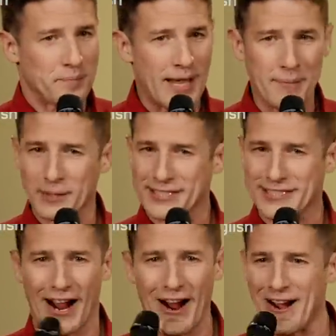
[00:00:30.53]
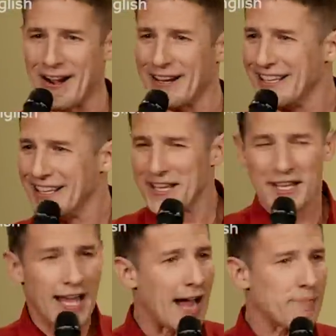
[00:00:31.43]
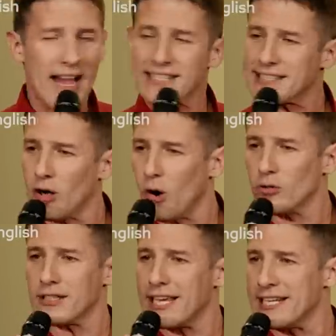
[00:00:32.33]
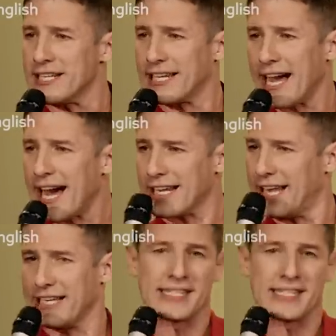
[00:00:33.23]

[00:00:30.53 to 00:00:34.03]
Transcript: People start, I pass an older lady in a Cadillac.